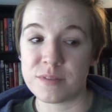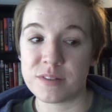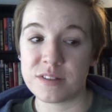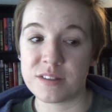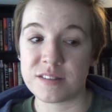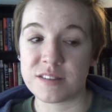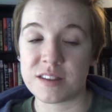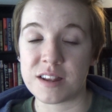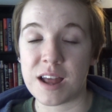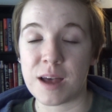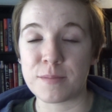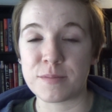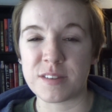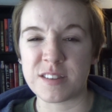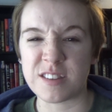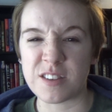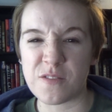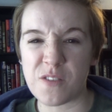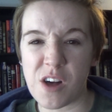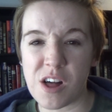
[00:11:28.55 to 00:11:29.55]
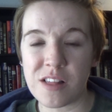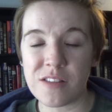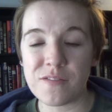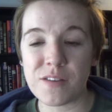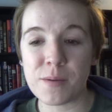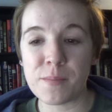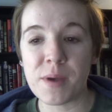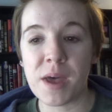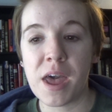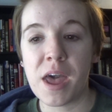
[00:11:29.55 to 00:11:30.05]
the synopsis of all of
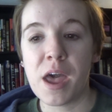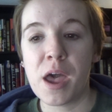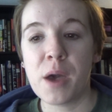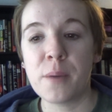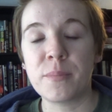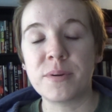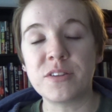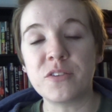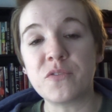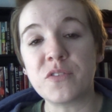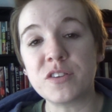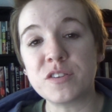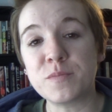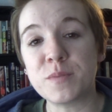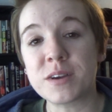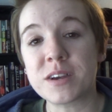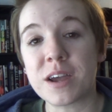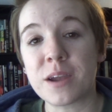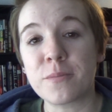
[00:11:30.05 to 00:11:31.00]
them. But the first book